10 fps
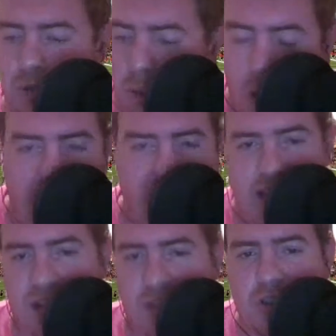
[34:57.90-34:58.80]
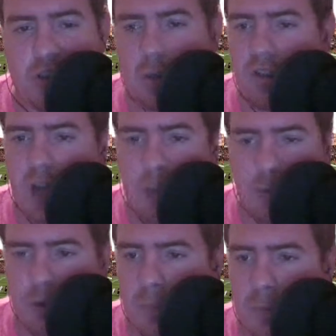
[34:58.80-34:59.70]
always had to have someone over top of
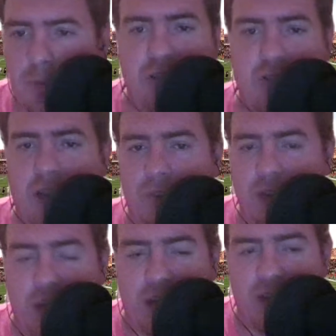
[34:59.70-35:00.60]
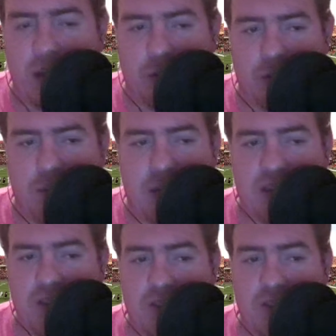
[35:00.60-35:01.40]
him, which means you could have 2 guys covered him, because if he